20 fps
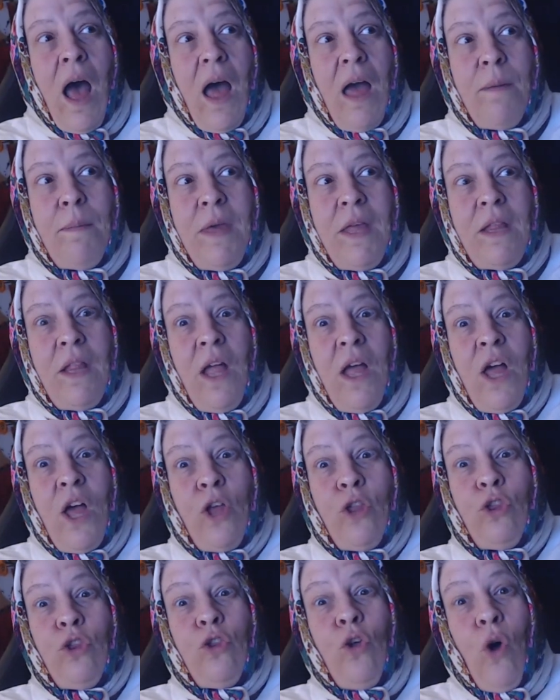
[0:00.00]
I mean,
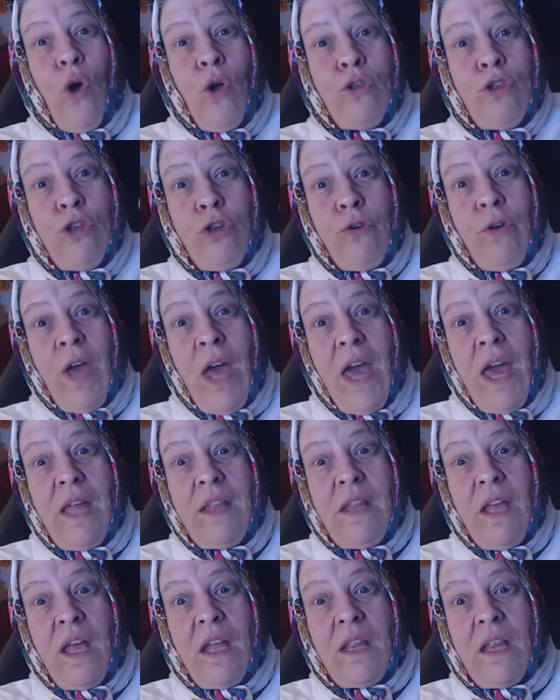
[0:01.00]
don't you
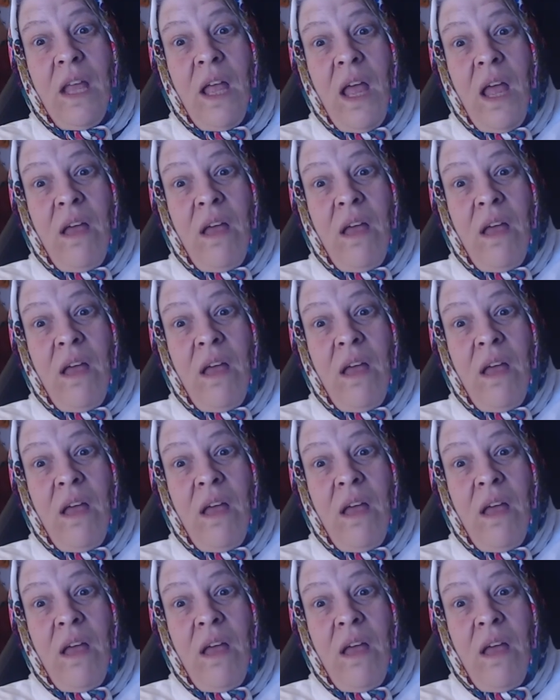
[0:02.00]
hate it